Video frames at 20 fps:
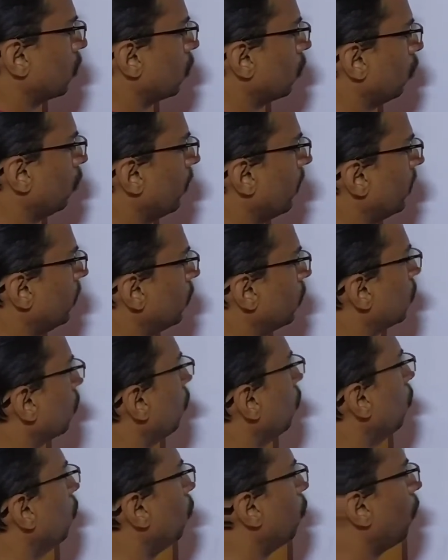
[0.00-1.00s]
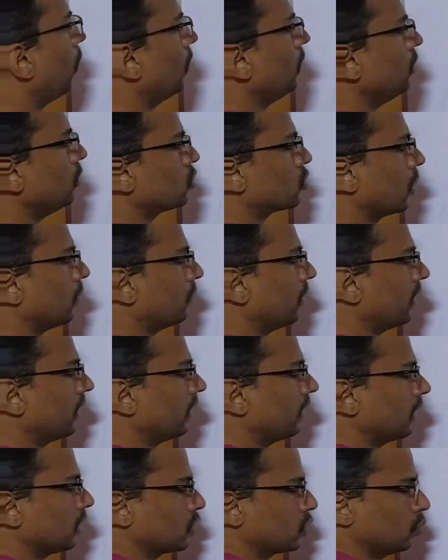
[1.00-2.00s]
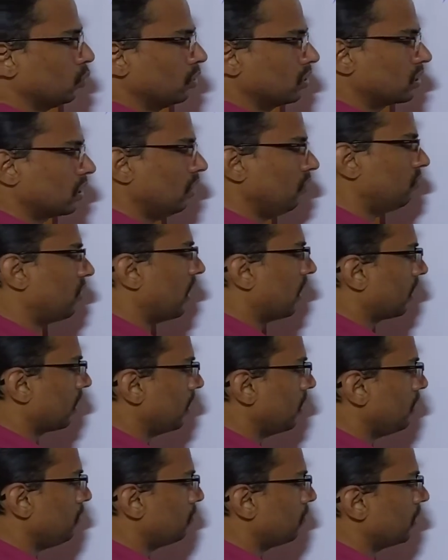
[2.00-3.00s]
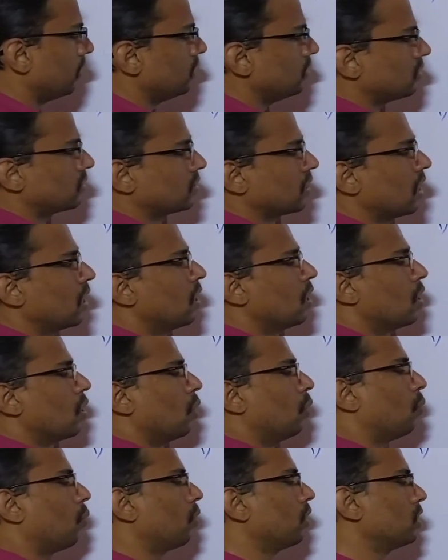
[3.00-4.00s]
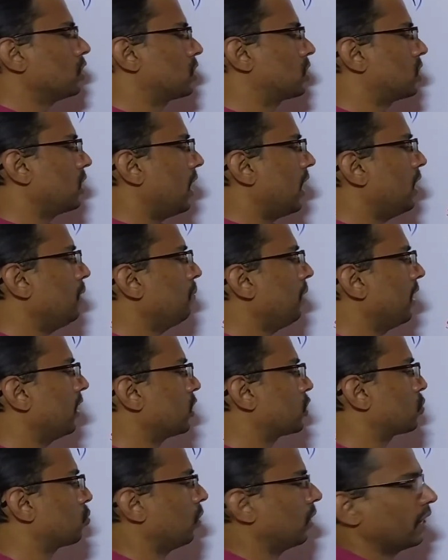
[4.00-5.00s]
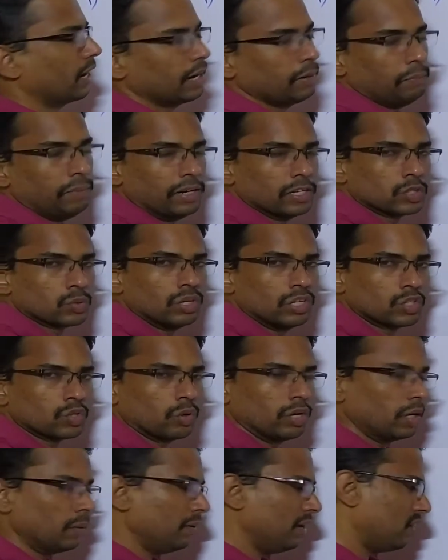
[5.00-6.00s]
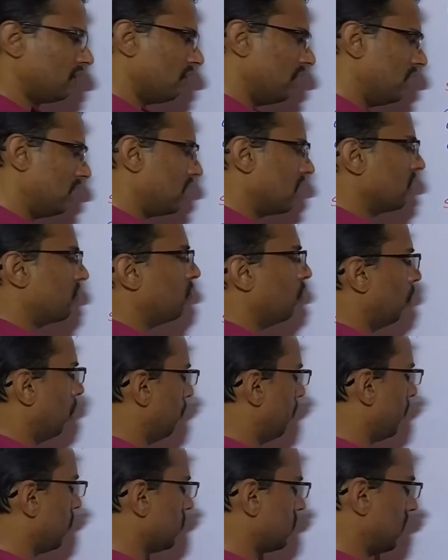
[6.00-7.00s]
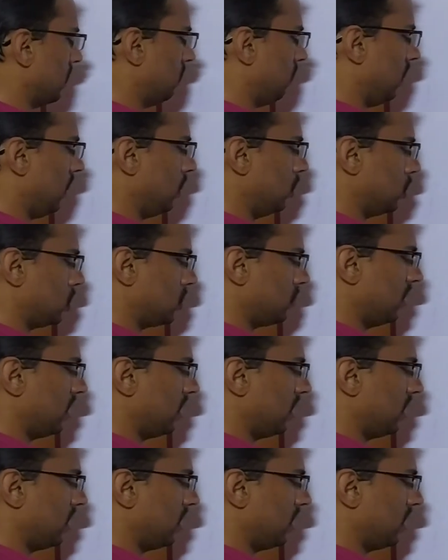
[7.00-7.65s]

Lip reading: 2 into 1. So I'm writing it as 2 itself directly, plus, what is n minus 1? N minus 1 is going to be 24 because n value is